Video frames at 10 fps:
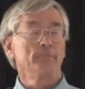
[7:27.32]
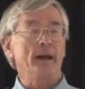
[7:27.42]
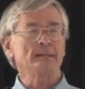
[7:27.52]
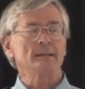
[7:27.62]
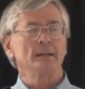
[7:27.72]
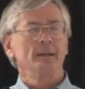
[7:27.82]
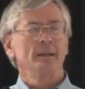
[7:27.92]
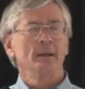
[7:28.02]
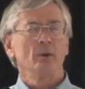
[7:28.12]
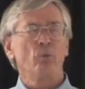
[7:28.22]
But
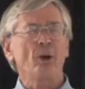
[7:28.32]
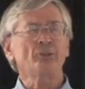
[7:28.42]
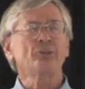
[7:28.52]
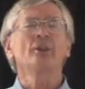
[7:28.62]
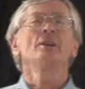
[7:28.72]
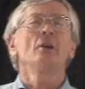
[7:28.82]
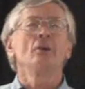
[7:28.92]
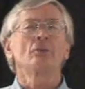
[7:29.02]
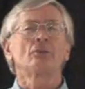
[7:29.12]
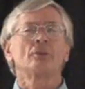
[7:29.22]
what's the
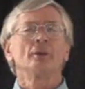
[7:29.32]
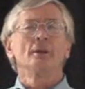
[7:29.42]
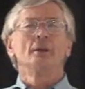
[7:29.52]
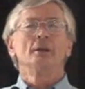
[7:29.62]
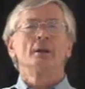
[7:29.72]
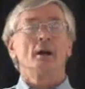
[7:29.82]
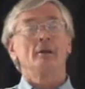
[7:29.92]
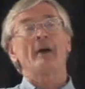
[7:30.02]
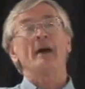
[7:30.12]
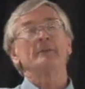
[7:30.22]
use
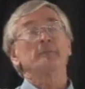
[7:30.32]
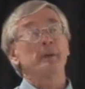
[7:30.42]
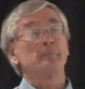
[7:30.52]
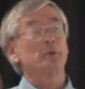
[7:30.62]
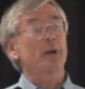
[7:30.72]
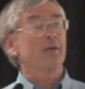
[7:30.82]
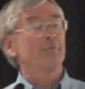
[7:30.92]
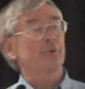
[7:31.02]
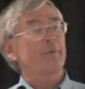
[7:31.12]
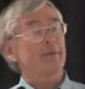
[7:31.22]
of having people come
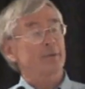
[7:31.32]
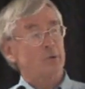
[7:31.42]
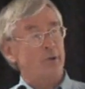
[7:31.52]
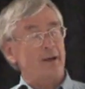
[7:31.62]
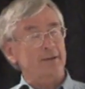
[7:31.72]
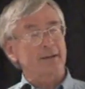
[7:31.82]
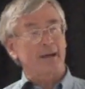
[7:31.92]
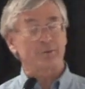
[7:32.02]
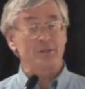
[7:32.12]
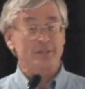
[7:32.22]
from other crowded
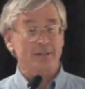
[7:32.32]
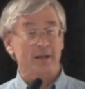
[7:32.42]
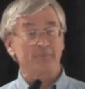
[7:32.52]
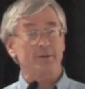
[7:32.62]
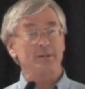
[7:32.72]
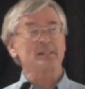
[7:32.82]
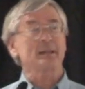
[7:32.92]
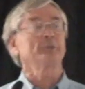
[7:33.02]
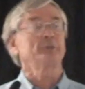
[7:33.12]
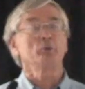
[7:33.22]
countries to come to this
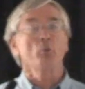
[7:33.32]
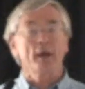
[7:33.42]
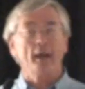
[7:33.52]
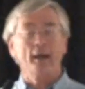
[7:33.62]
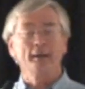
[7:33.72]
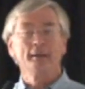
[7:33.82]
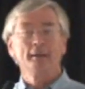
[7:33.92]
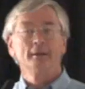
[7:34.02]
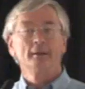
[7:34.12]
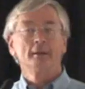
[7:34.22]
country where
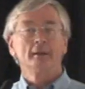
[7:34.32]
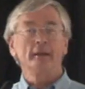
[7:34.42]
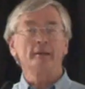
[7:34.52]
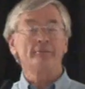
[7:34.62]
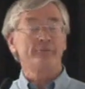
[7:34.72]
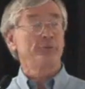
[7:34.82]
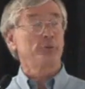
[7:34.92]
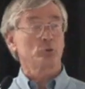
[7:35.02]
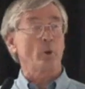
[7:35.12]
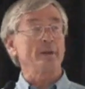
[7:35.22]
in
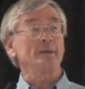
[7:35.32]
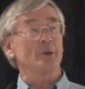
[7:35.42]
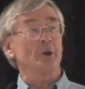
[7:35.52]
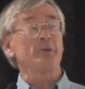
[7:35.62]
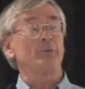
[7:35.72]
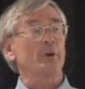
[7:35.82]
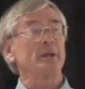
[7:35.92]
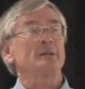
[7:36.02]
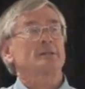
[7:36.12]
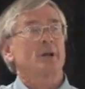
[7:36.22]
20, 30, 40
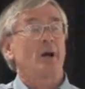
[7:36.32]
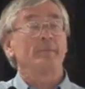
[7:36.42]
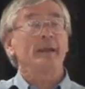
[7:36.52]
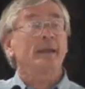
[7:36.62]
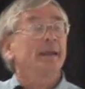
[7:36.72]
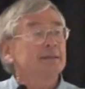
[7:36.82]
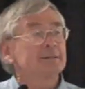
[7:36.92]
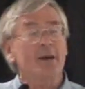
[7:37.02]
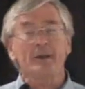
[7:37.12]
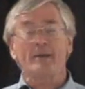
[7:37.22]
years' time their kids
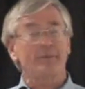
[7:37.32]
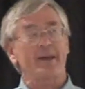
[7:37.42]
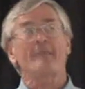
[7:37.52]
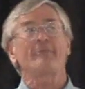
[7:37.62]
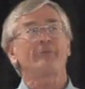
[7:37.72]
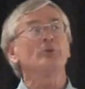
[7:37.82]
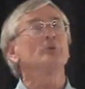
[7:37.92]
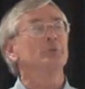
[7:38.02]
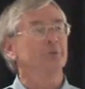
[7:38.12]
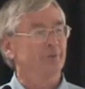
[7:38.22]
don't have enough
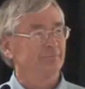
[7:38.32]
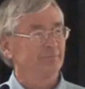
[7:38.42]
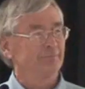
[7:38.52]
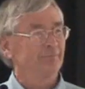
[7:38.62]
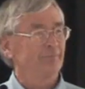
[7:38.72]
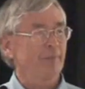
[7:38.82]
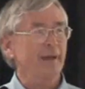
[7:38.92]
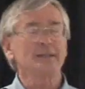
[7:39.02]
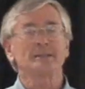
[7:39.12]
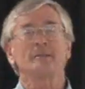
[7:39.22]
food?
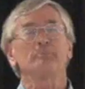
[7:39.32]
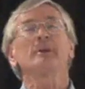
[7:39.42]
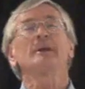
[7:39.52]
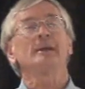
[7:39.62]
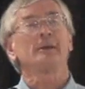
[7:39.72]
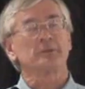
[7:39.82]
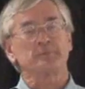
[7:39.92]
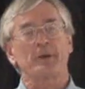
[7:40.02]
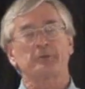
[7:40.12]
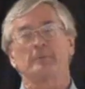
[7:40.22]
That is completely
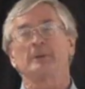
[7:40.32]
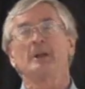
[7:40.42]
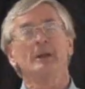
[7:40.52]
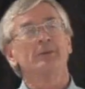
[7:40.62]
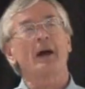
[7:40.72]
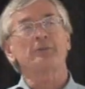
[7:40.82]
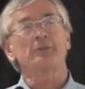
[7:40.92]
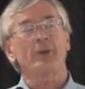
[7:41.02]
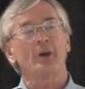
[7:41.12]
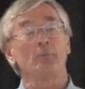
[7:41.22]
irresponsible,
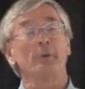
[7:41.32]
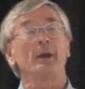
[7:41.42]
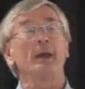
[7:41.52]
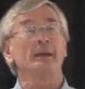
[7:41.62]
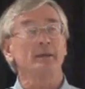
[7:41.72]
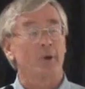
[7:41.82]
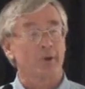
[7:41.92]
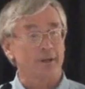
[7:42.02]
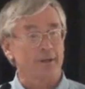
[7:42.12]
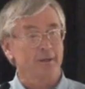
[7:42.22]
doesn't help
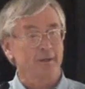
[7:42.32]
anybody.